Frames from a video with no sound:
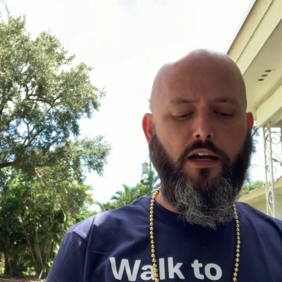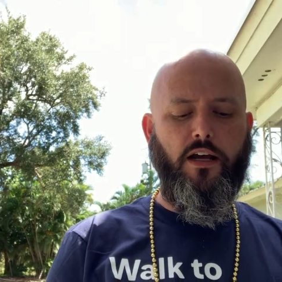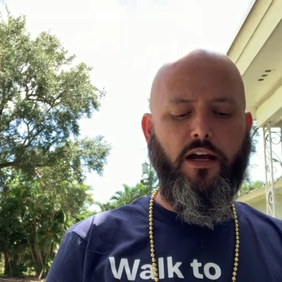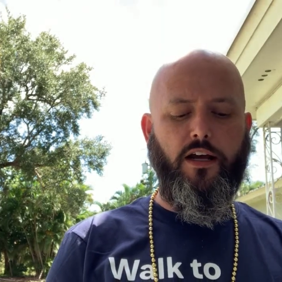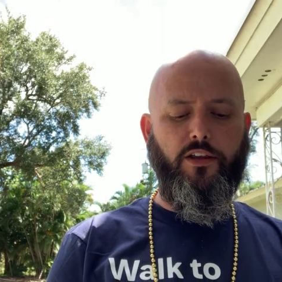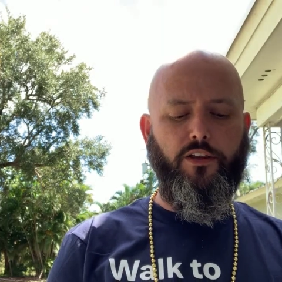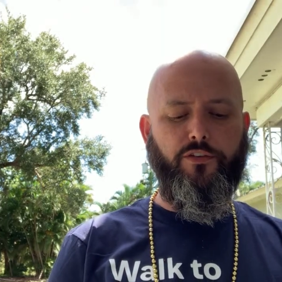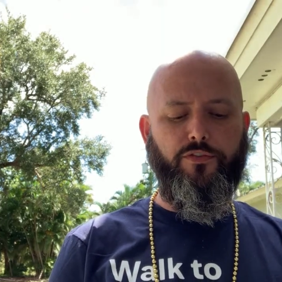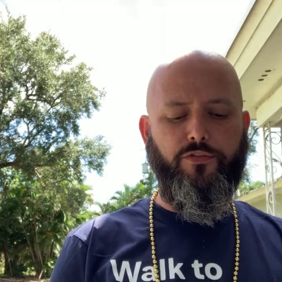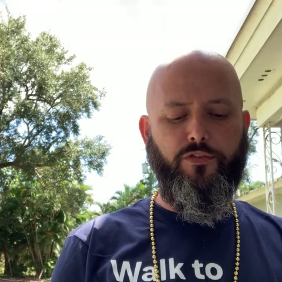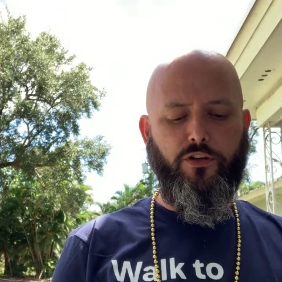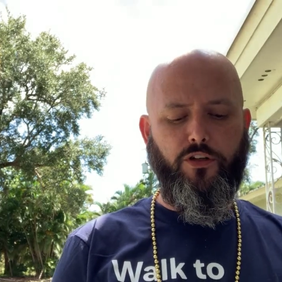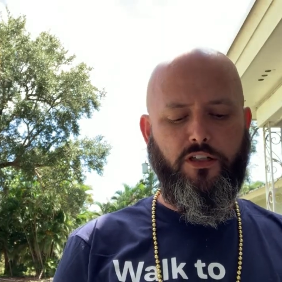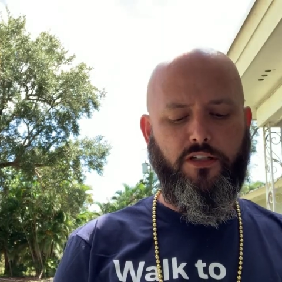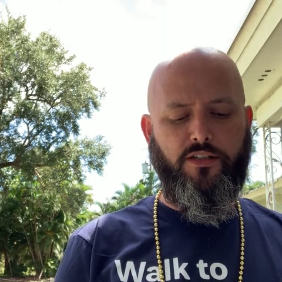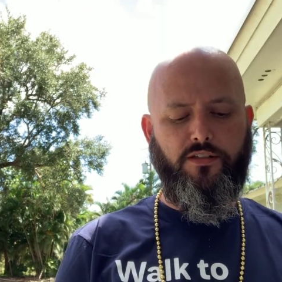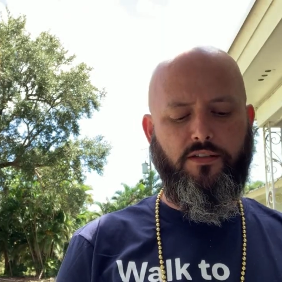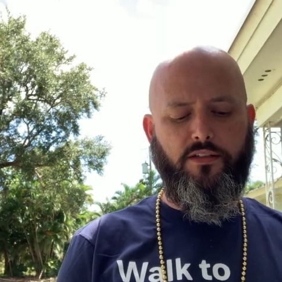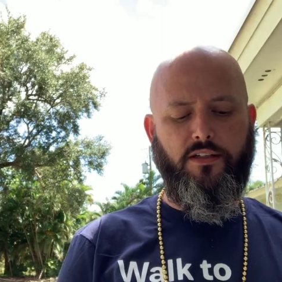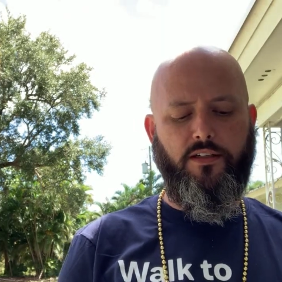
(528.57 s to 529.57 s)
Heather
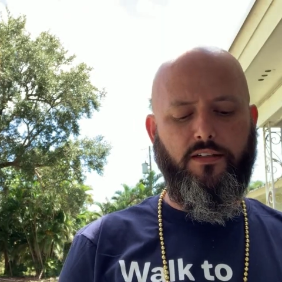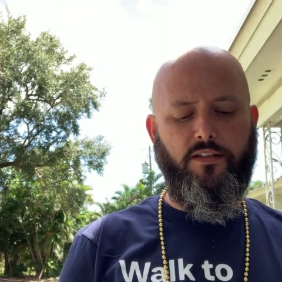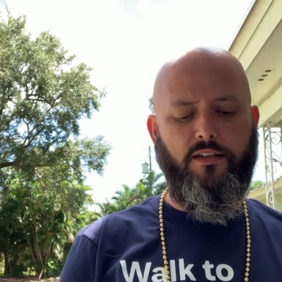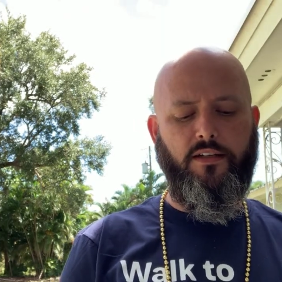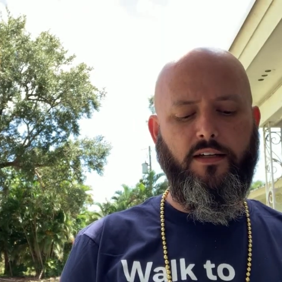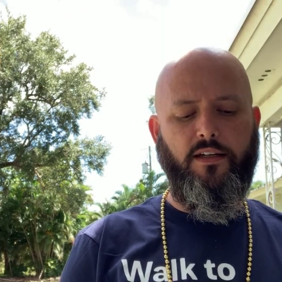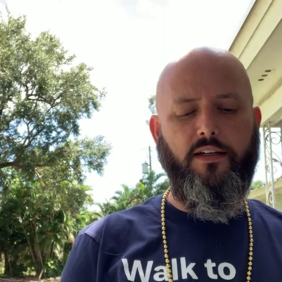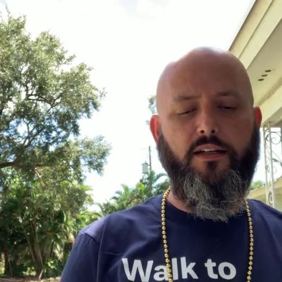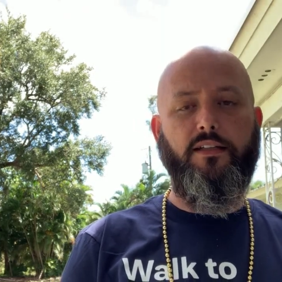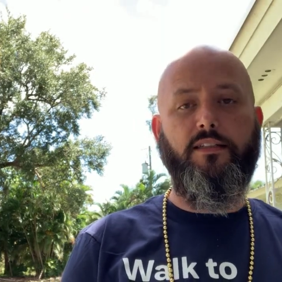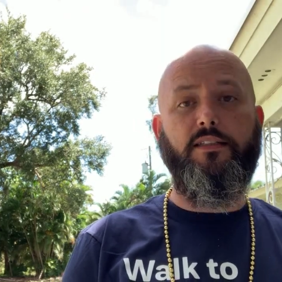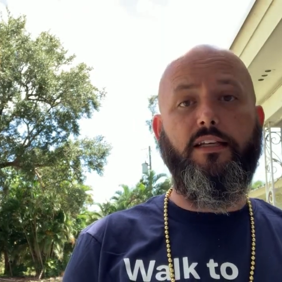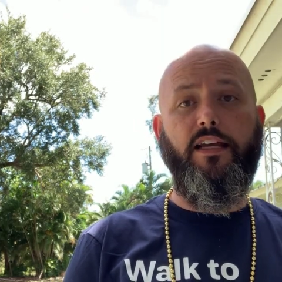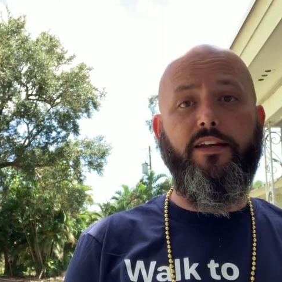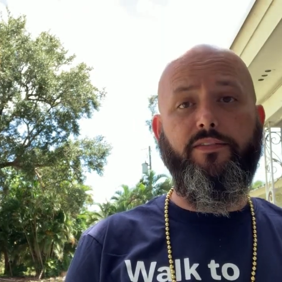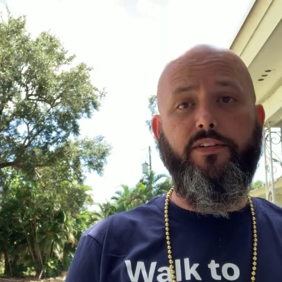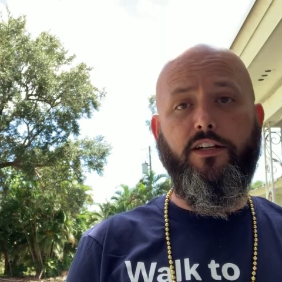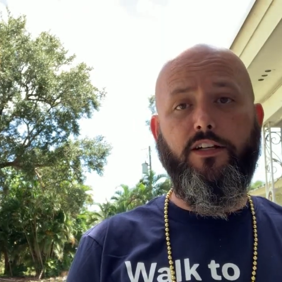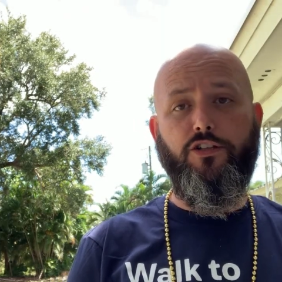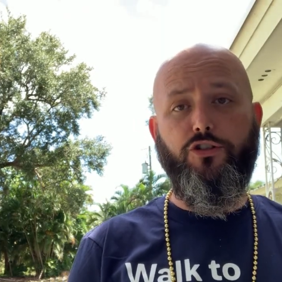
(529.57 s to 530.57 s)
Ferguson,
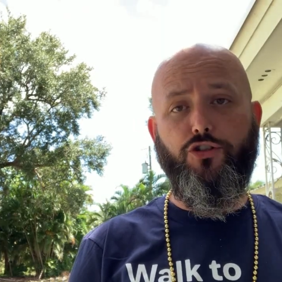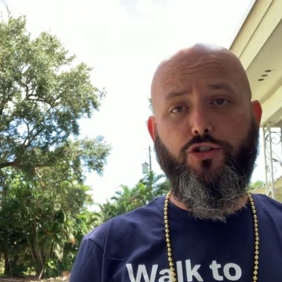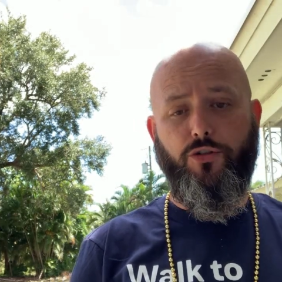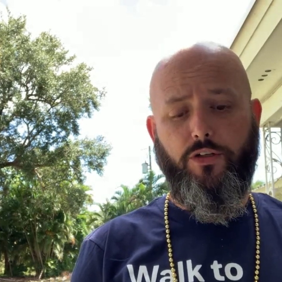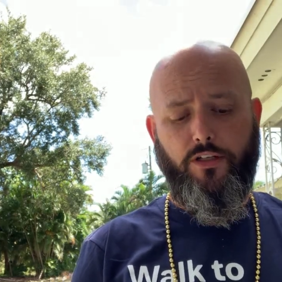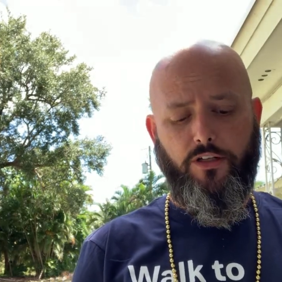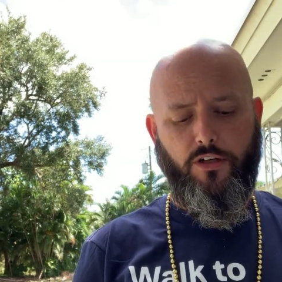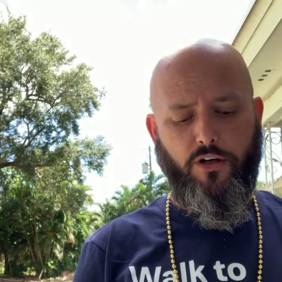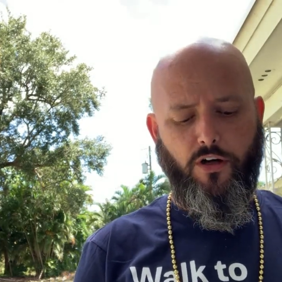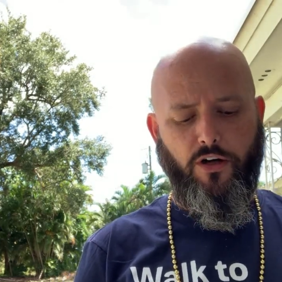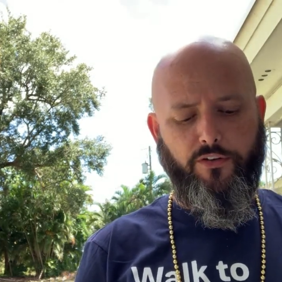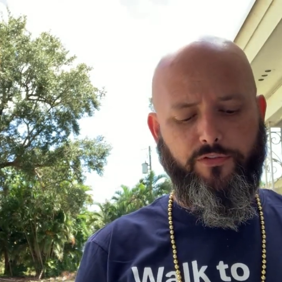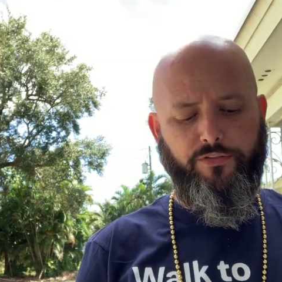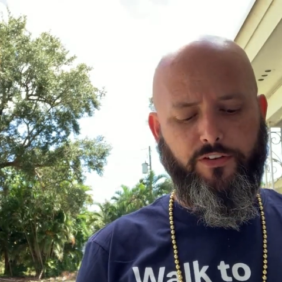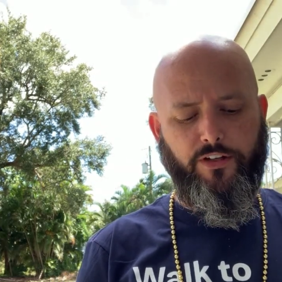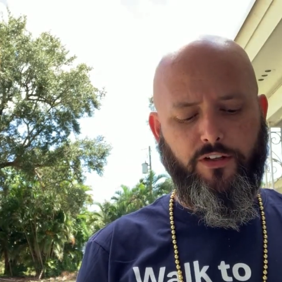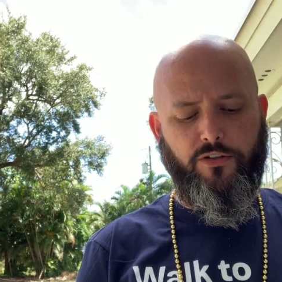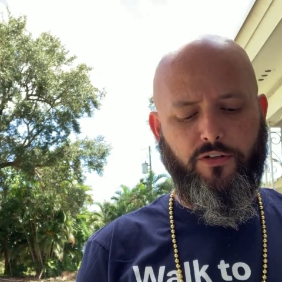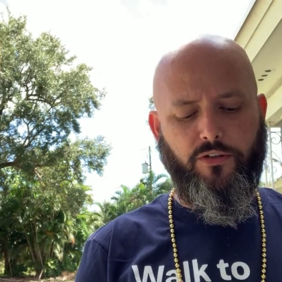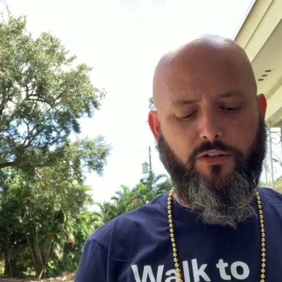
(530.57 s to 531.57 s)
David and Judy
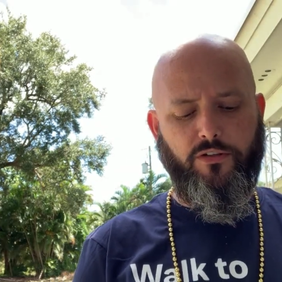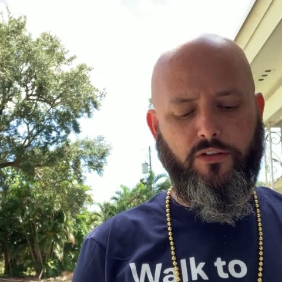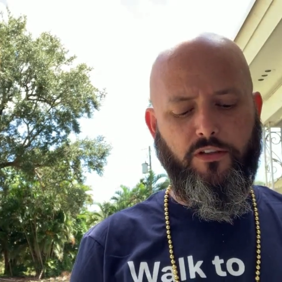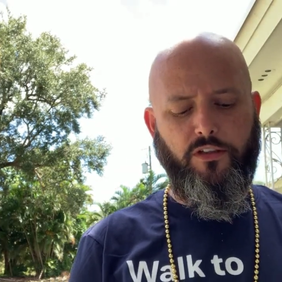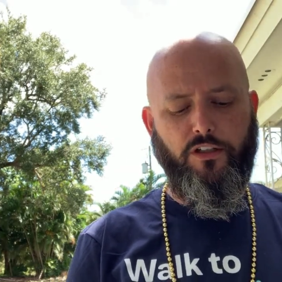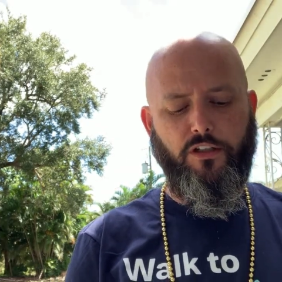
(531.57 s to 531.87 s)
Garfinkel,